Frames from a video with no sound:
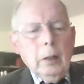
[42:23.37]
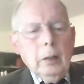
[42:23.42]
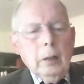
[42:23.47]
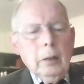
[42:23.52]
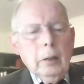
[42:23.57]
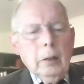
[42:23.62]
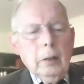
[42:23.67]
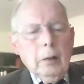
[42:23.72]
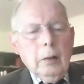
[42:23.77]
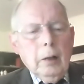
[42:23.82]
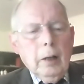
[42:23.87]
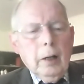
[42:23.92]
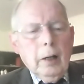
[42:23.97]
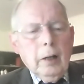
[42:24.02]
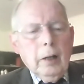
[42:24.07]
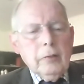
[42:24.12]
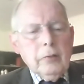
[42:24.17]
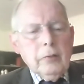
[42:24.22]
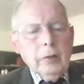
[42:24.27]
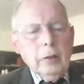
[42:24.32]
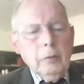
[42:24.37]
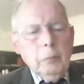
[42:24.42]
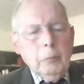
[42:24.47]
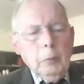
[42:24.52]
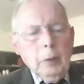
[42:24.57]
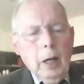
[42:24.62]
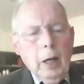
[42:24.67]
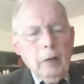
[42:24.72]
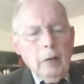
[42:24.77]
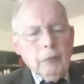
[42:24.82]
uh, I say
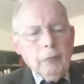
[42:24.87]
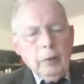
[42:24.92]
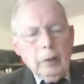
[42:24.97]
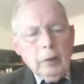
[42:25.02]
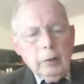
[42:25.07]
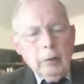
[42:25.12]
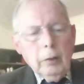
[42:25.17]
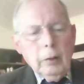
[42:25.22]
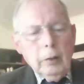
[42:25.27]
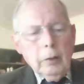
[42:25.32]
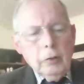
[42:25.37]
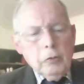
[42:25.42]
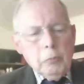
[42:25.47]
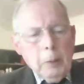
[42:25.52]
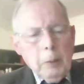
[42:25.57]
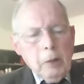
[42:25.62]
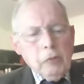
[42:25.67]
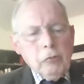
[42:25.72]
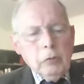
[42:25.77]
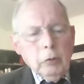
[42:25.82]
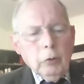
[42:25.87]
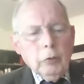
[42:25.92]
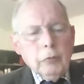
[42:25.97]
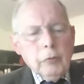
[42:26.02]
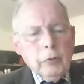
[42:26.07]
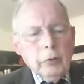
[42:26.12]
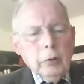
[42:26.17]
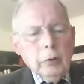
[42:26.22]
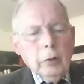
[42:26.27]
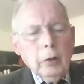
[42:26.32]
we have, especially on
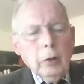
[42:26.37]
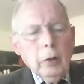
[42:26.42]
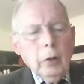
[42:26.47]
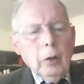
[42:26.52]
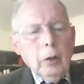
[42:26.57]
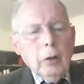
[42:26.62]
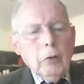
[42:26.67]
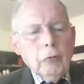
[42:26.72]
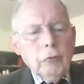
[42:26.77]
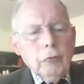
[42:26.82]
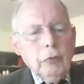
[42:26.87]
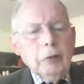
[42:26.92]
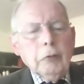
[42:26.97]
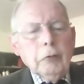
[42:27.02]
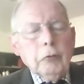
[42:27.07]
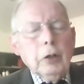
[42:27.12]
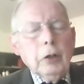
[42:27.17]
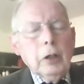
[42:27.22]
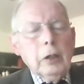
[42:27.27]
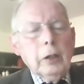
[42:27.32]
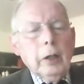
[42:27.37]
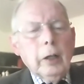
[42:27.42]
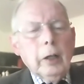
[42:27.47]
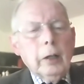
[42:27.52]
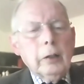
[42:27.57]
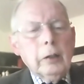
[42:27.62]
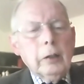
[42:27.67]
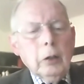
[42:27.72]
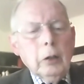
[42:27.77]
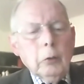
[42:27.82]
the regional
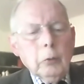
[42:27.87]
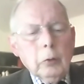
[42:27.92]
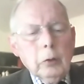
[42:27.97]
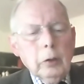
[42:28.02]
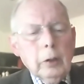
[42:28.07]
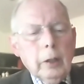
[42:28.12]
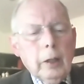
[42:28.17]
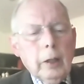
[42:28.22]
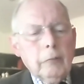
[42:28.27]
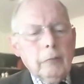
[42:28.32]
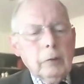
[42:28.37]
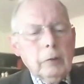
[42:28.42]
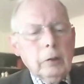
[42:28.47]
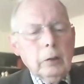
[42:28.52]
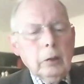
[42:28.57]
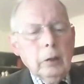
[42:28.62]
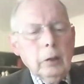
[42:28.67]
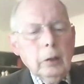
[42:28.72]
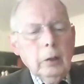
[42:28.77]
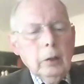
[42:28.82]
and local level,